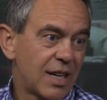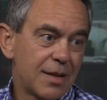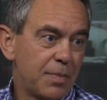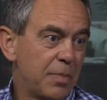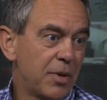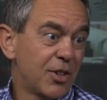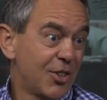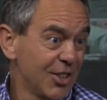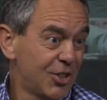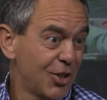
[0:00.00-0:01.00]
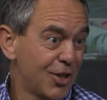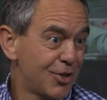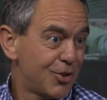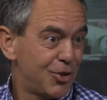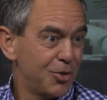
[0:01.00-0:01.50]
other people are not charged
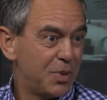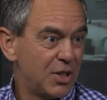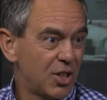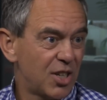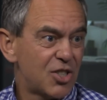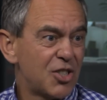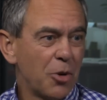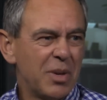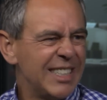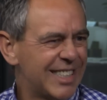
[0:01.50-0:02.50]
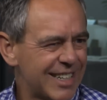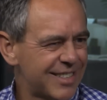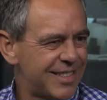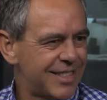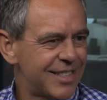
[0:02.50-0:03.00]
who should be charged, nobody
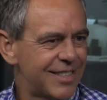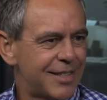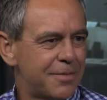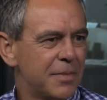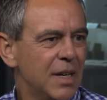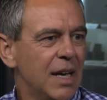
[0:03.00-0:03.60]
trusts the system.